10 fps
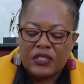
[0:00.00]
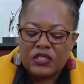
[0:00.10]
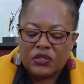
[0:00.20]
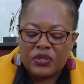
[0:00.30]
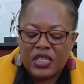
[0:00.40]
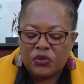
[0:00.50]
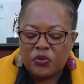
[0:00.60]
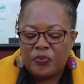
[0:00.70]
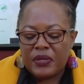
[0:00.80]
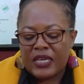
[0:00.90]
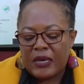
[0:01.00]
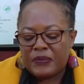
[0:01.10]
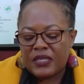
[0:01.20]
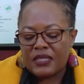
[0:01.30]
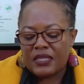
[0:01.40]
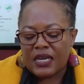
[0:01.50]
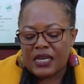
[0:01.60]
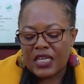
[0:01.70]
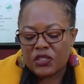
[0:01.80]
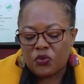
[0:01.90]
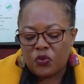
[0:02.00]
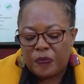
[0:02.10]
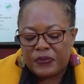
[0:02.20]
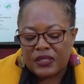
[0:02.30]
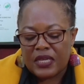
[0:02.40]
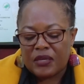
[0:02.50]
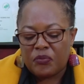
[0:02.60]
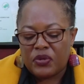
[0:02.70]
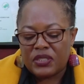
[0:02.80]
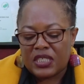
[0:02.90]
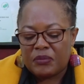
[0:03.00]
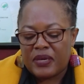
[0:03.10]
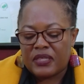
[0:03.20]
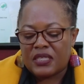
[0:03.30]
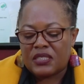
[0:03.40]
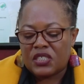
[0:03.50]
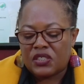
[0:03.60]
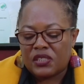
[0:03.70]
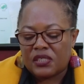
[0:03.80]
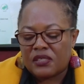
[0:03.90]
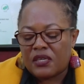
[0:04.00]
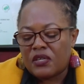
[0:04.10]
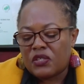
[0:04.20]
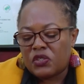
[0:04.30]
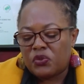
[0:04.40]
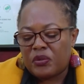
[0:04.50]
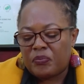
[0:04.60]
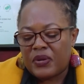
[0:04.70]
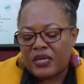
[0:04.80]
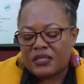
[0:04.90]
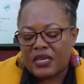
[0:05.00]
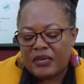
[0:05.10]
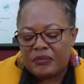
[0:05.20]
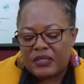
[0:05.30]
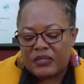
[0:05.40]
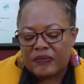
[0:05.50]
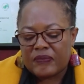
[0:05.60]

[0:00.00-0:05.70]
Students will be kept in their class groups and monitored by their teachers during break times.